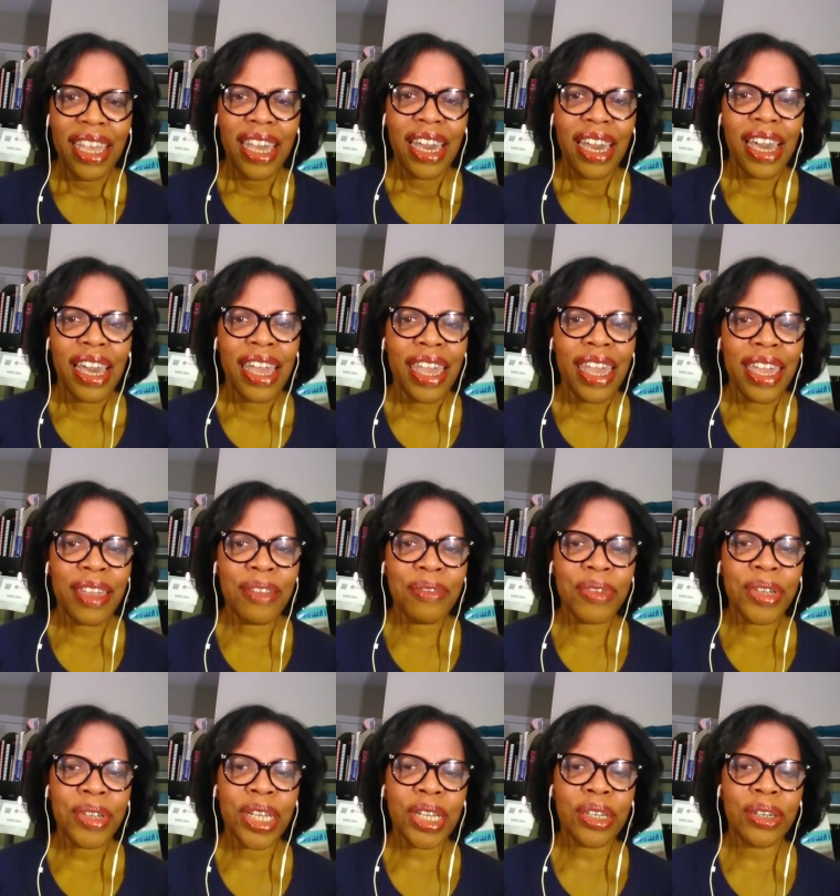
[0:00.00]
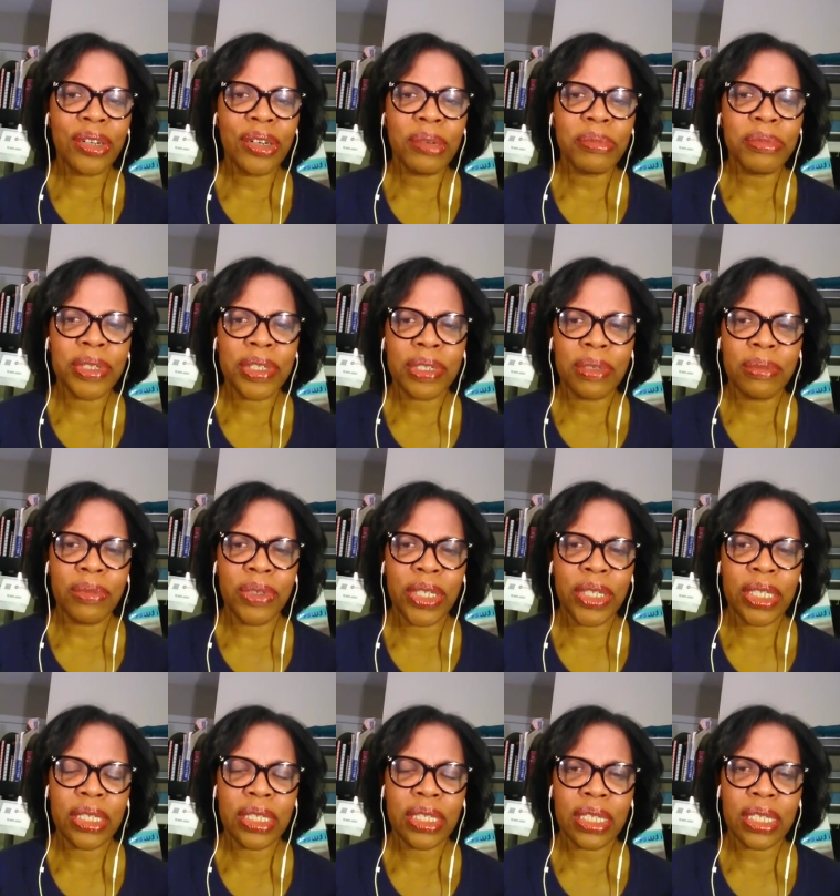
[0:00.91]
I hate when I go up to
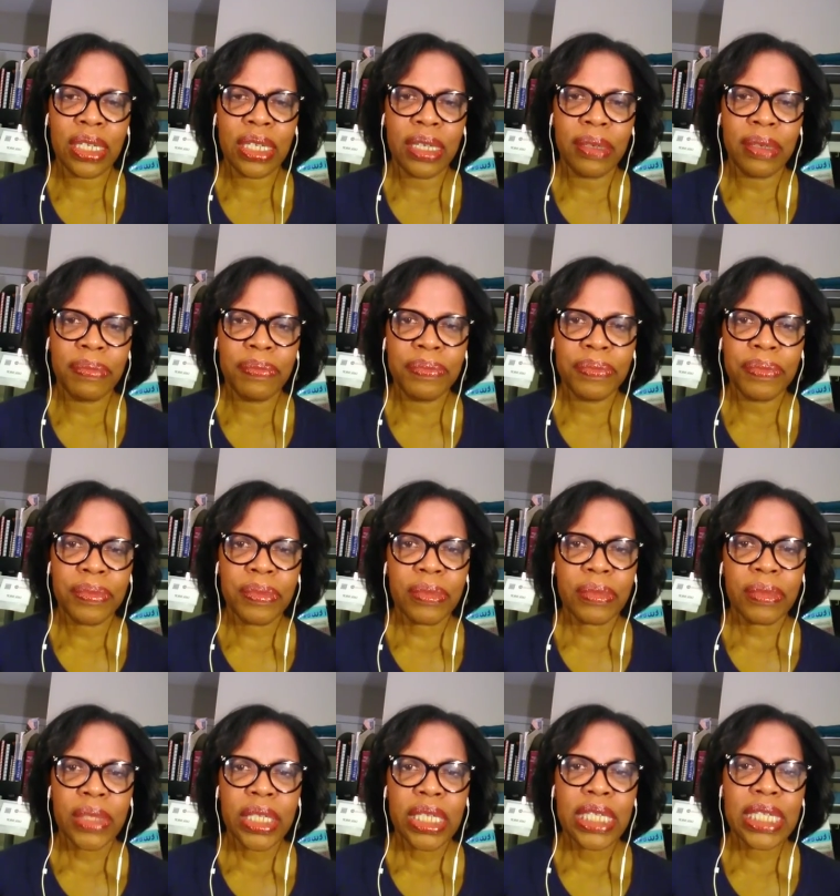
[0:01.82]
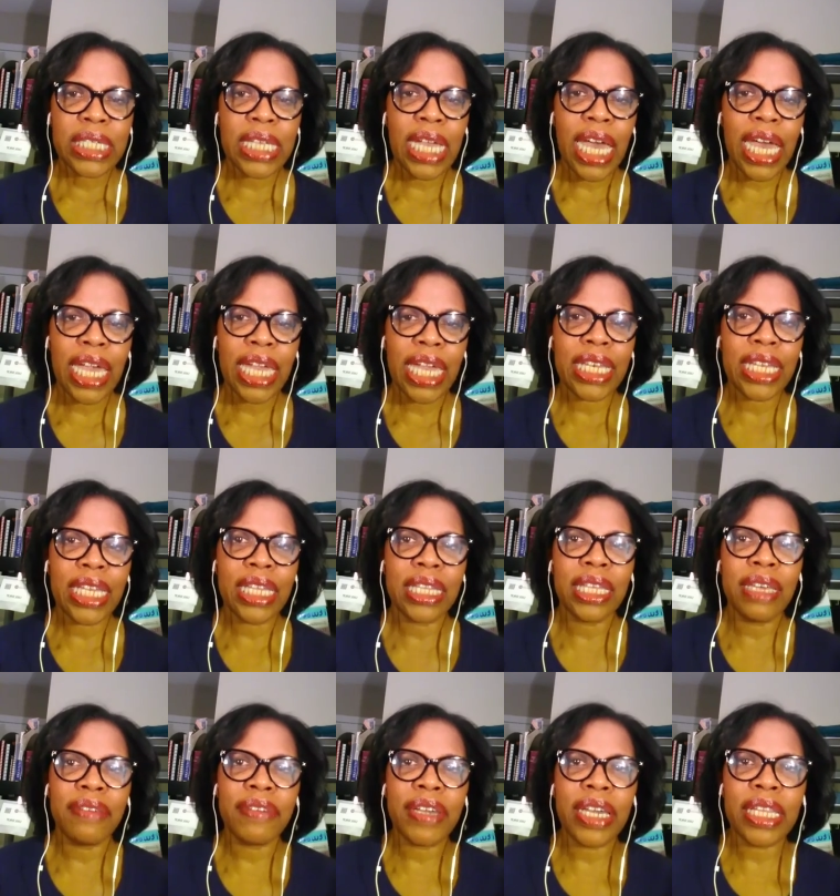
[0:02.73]
someone's um, site
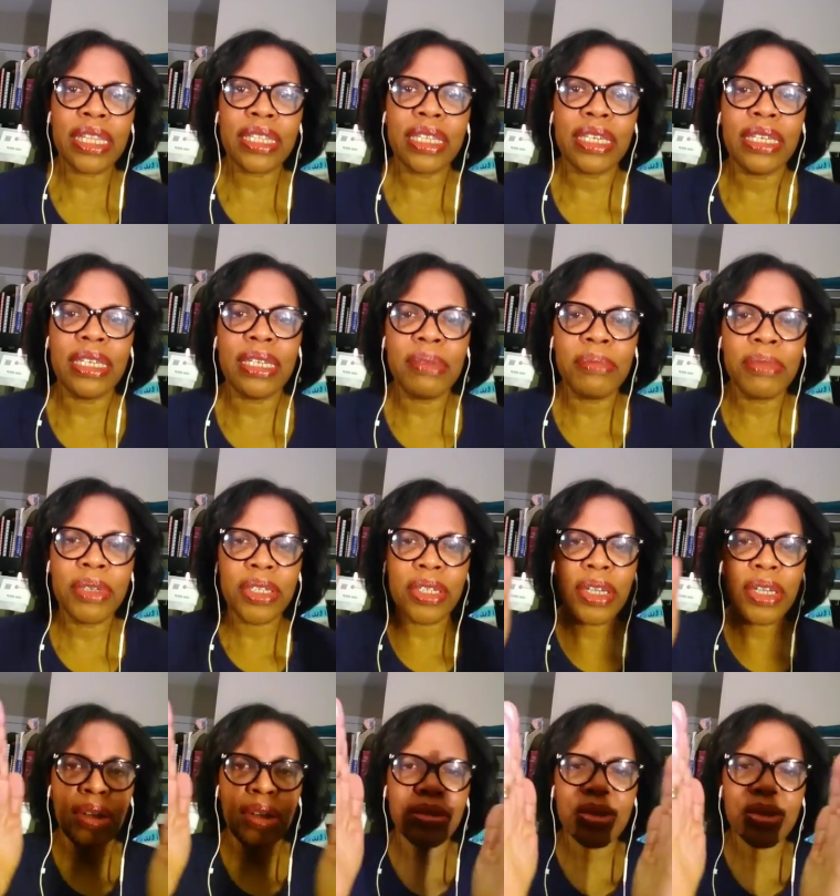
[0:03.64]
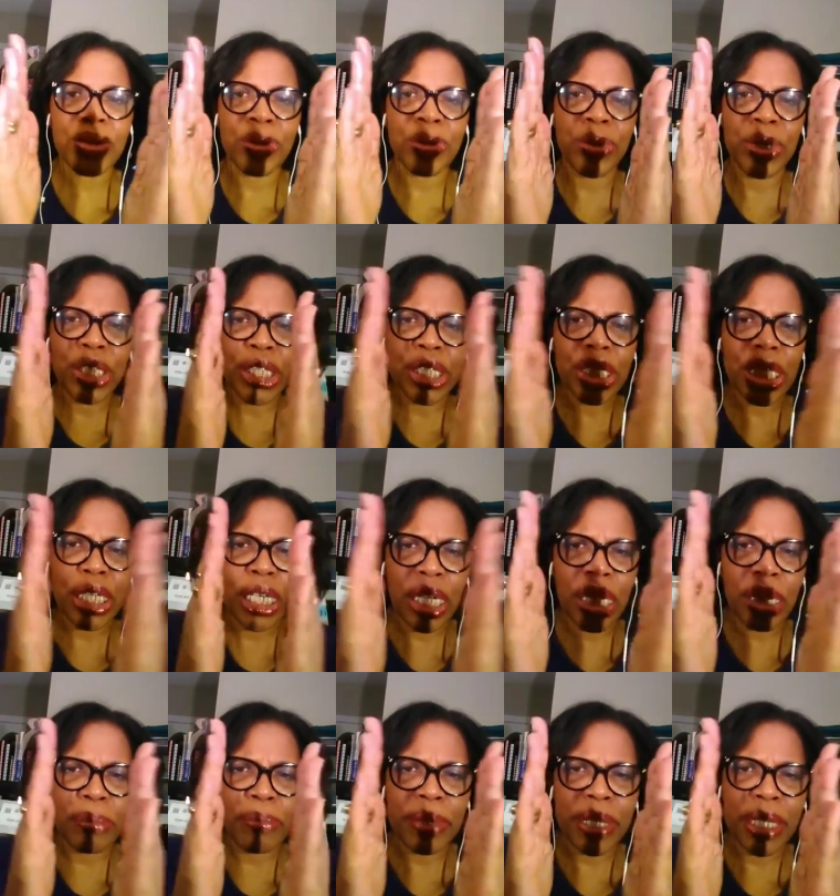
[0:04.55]
and they've got the image all squished
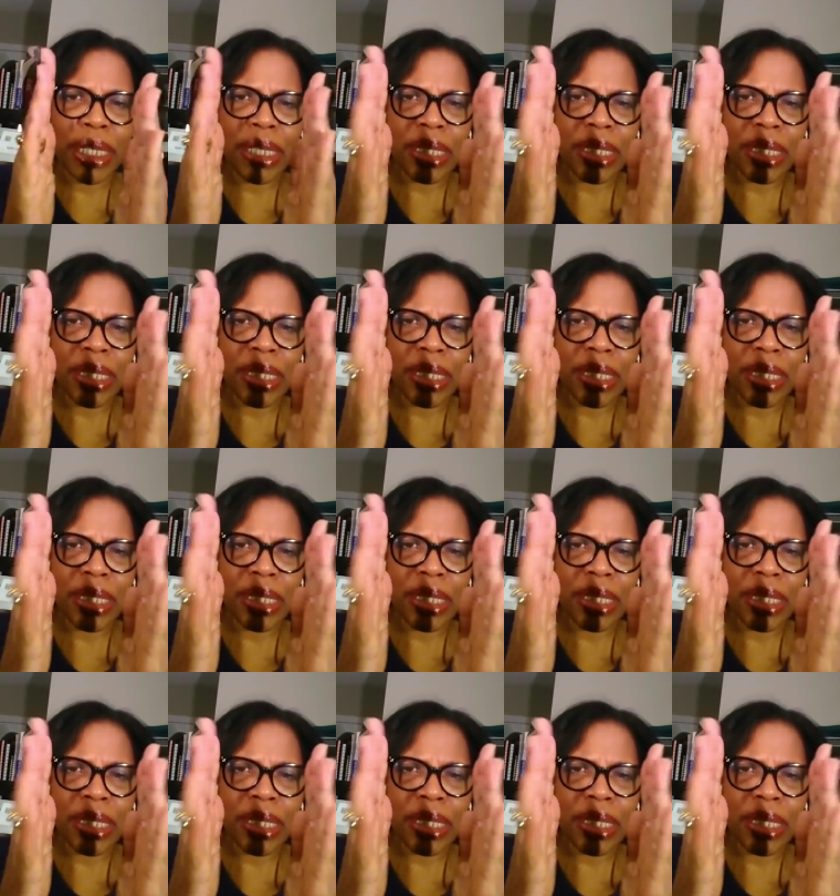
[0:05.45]
up and it's